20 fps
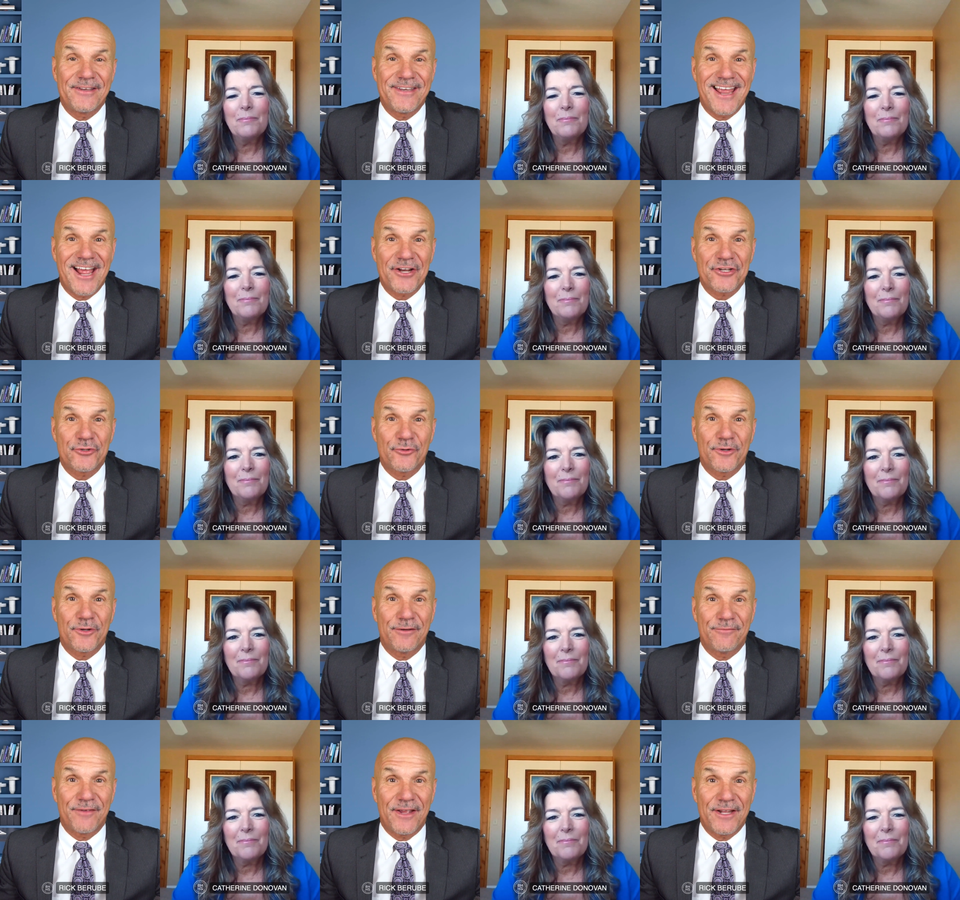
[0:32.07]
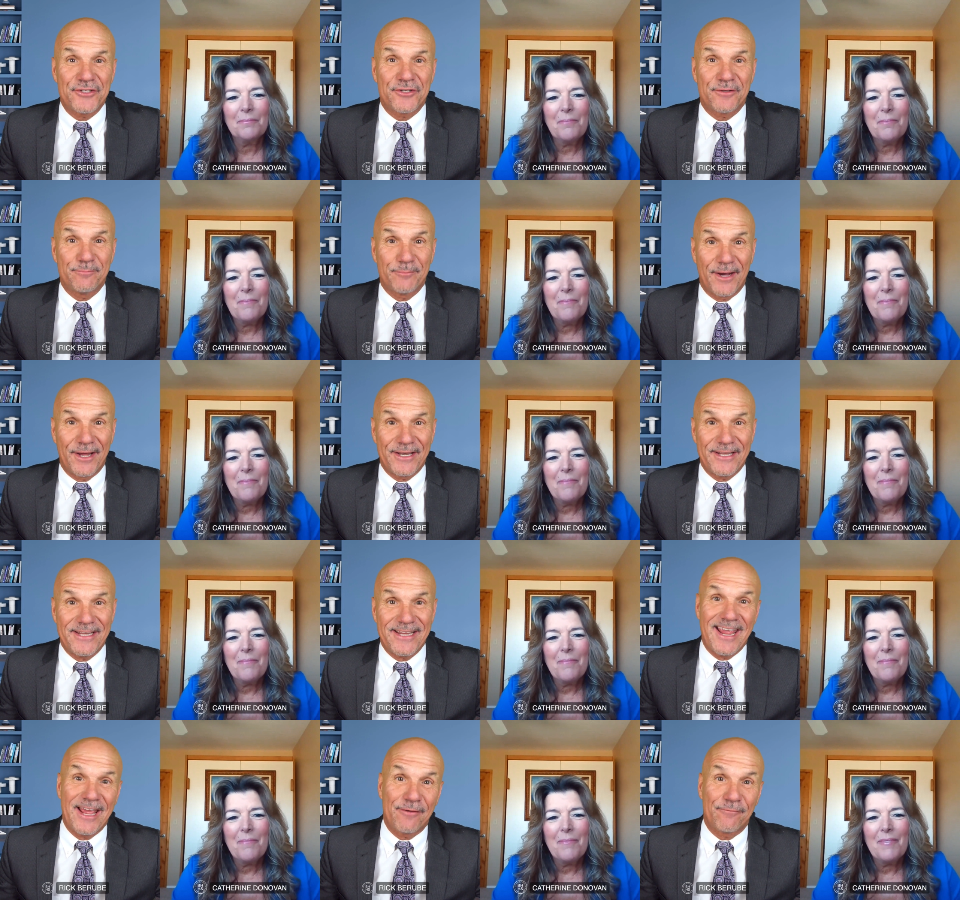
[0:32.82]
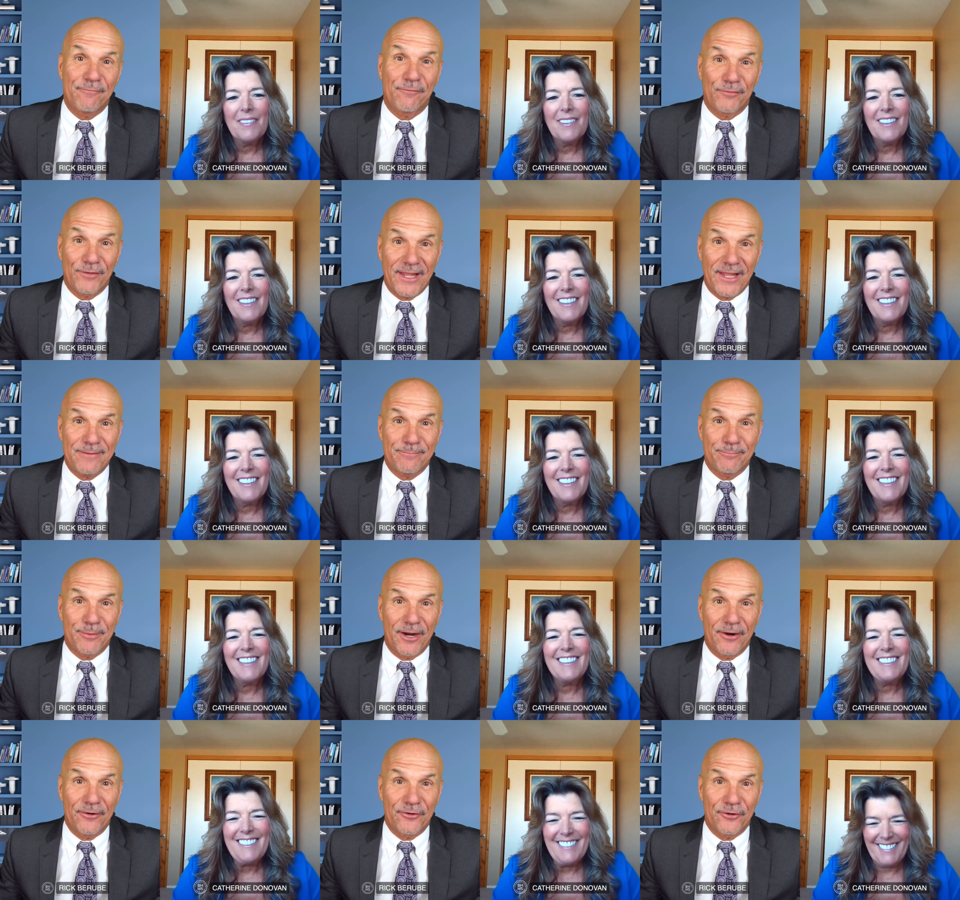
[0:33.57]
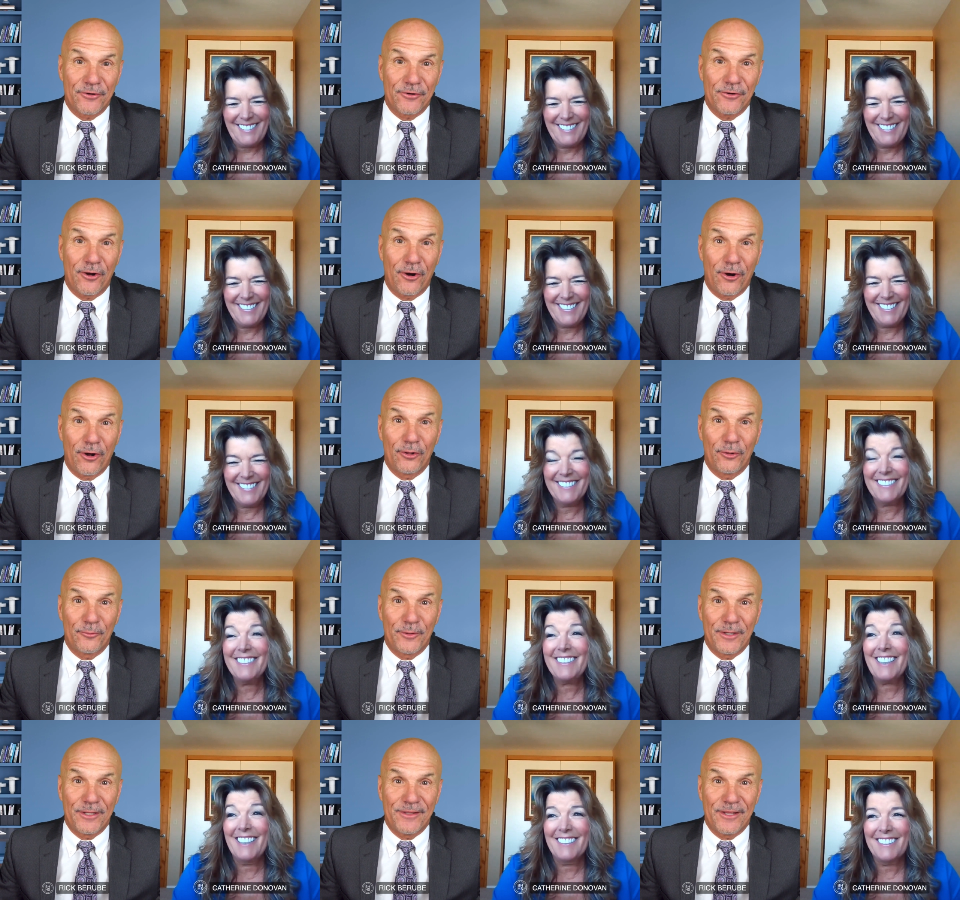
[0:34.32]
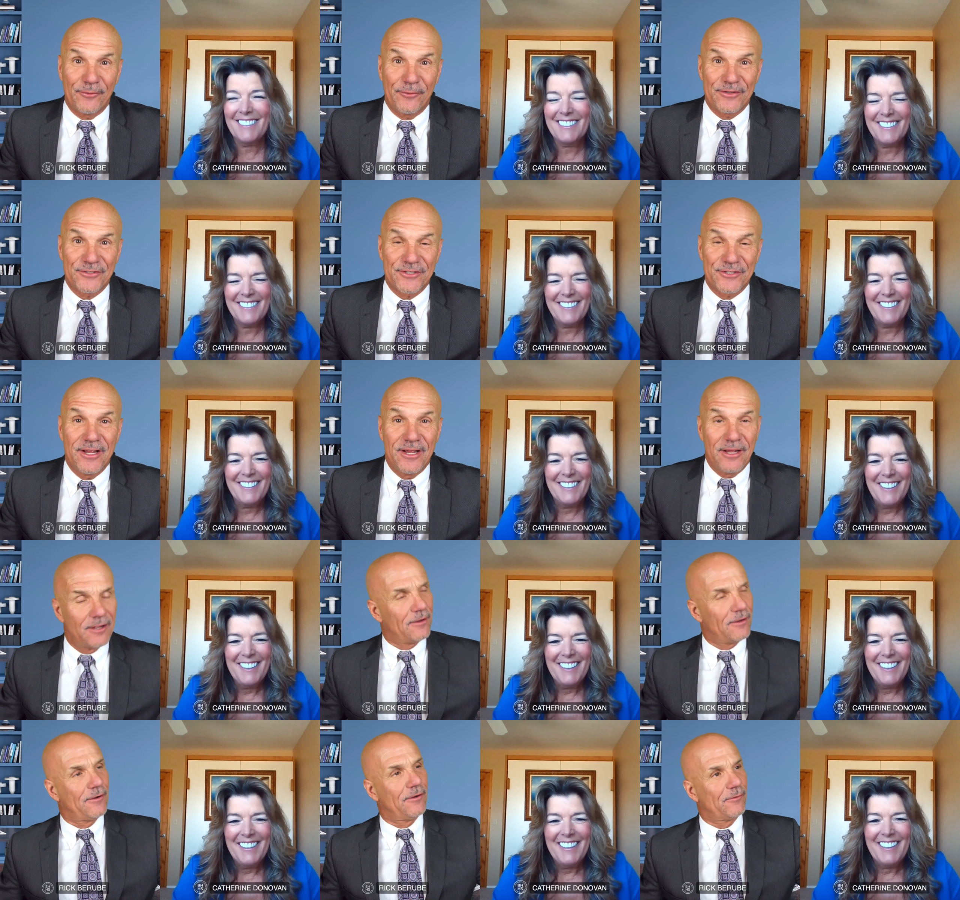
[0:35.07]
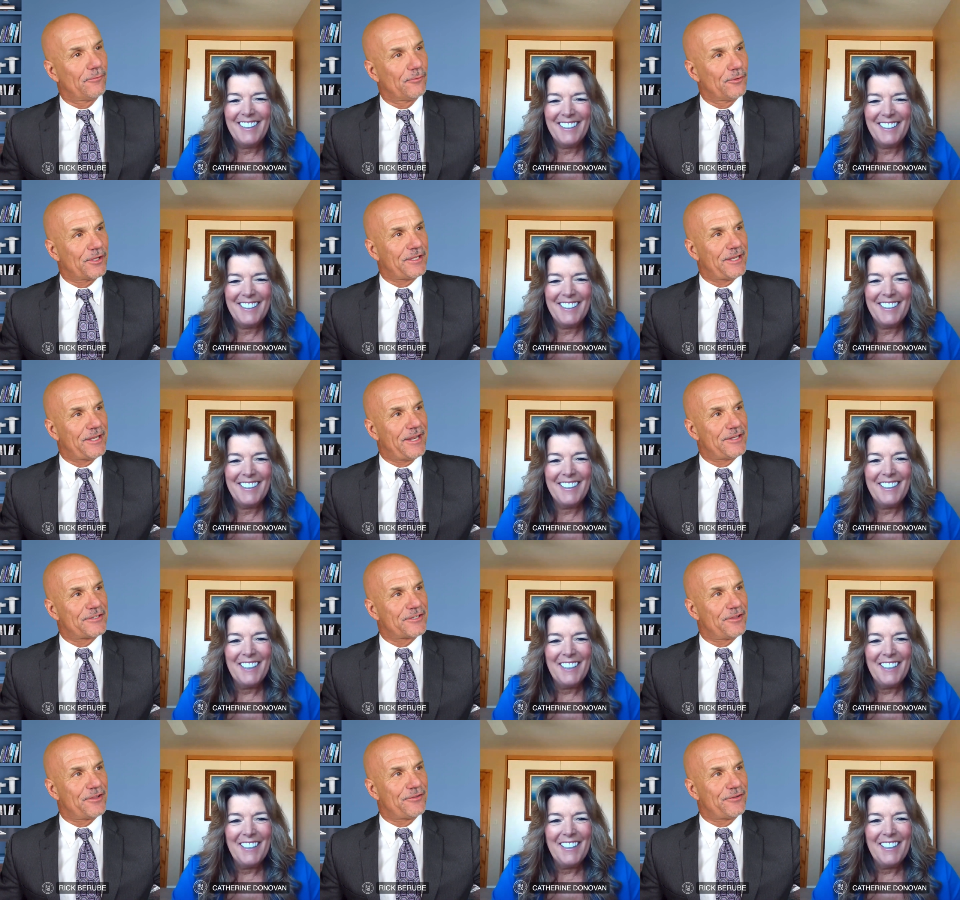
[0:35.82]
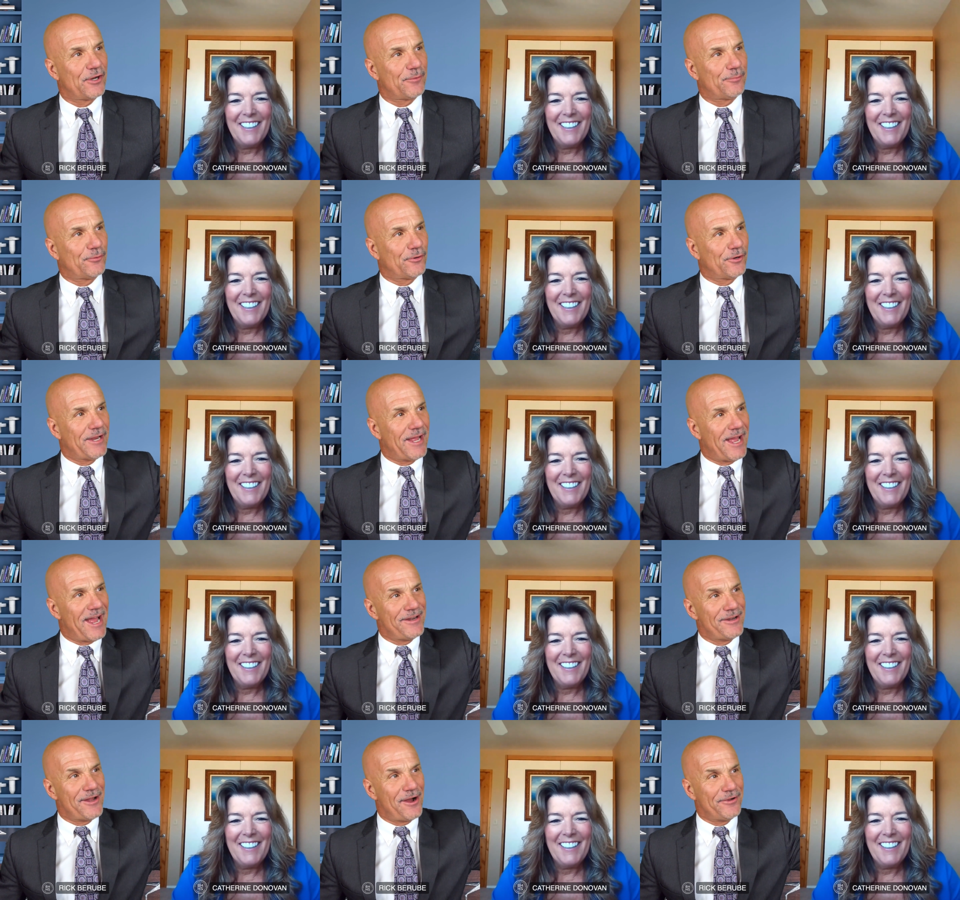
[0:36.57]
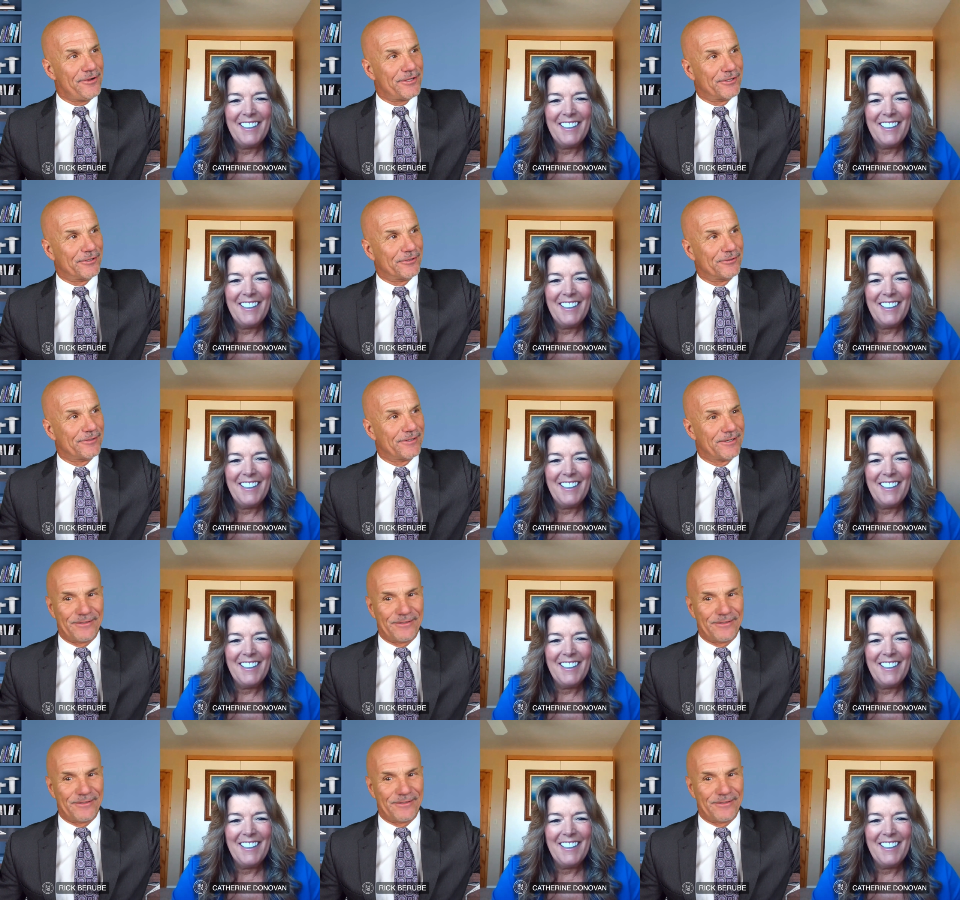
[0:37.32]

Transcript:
Speaker 1: national convention buddy and flight partner all the way there. We looking at each other in the airport. I know you.